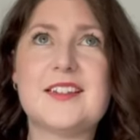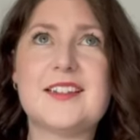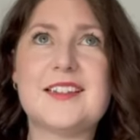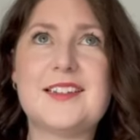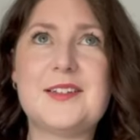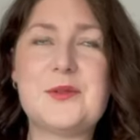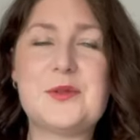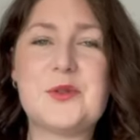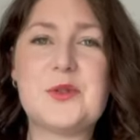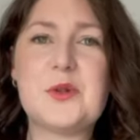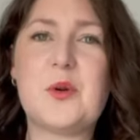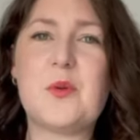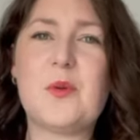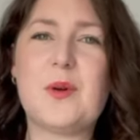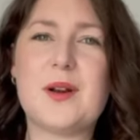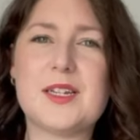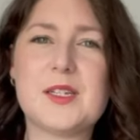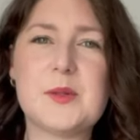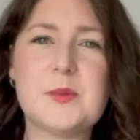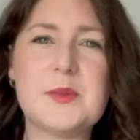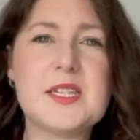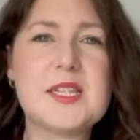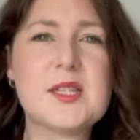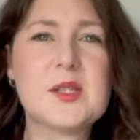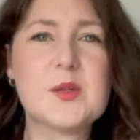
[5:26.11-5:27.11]
you don't want
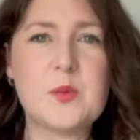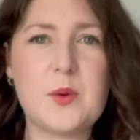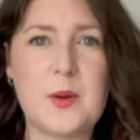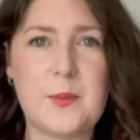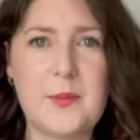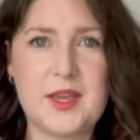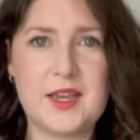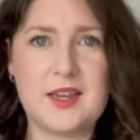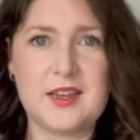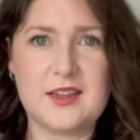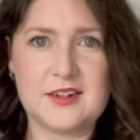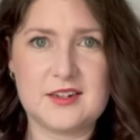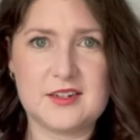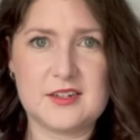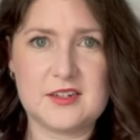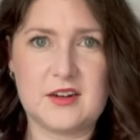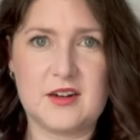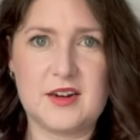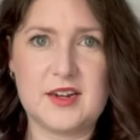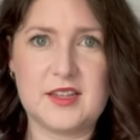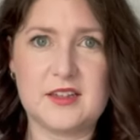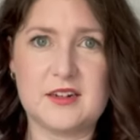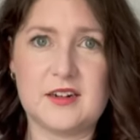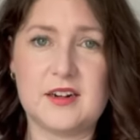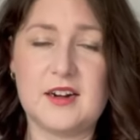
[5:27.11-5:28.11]
to be swimming in it
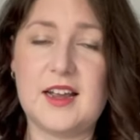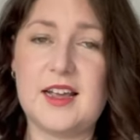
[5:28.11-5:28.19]
either.